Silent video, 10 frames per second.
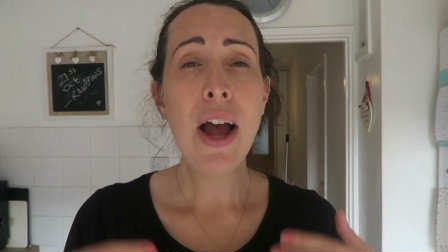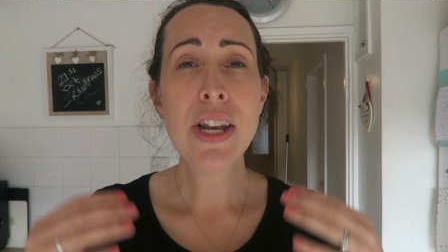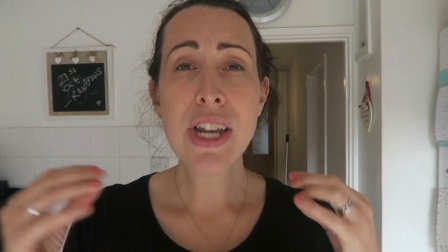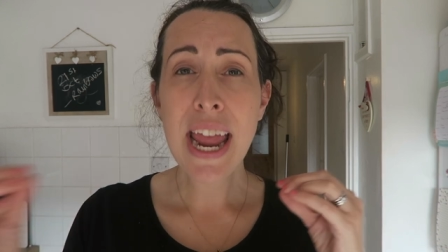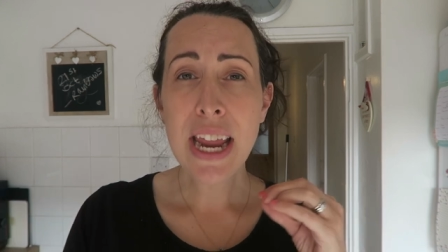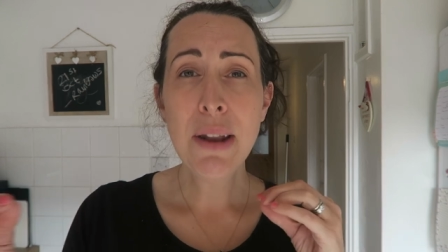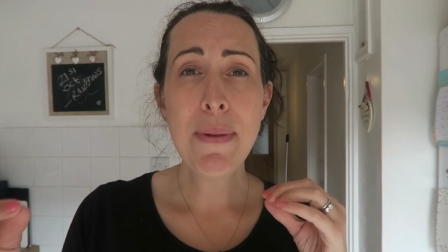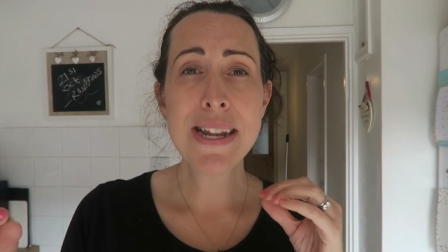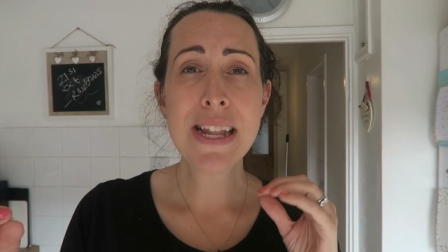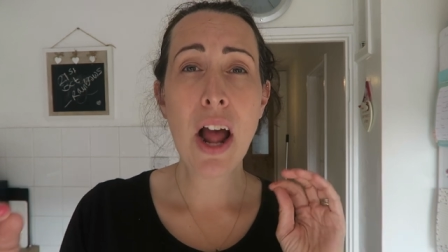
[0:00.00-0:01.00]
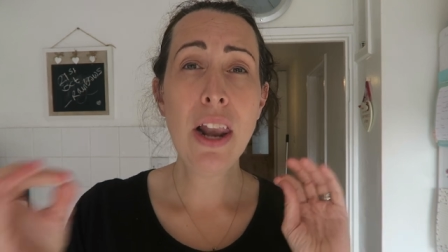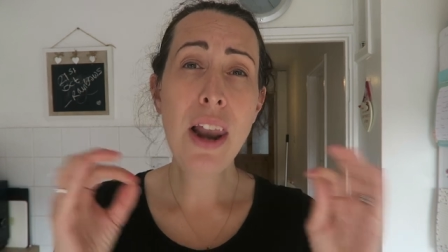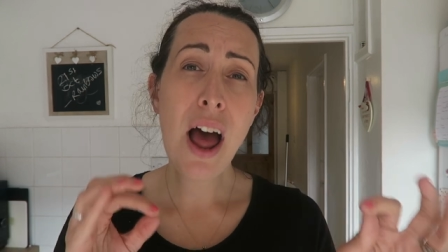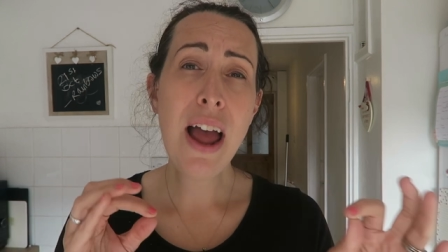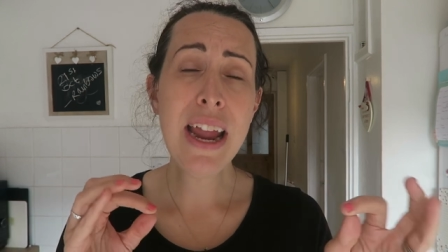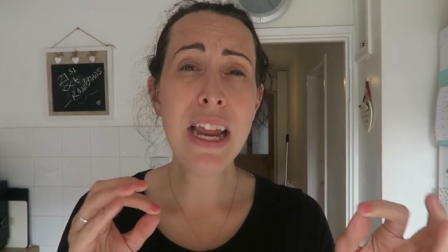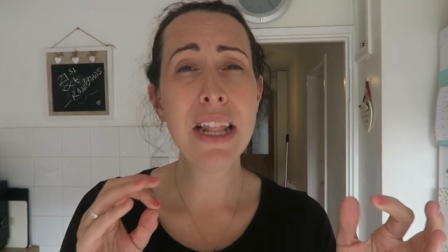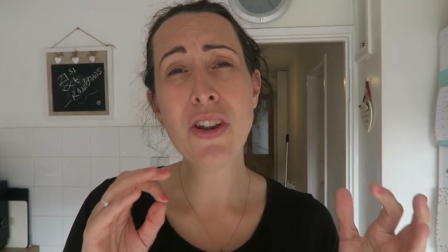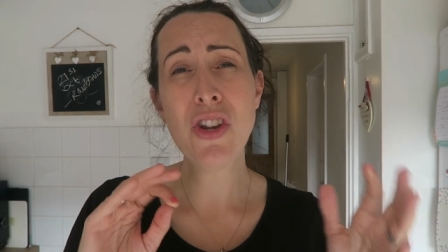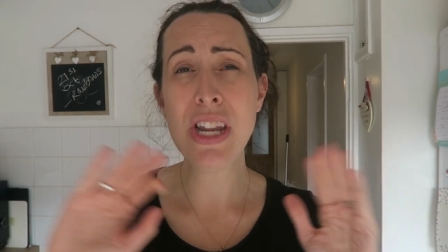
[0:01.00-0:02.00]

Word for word: I'd taken bits that I liked,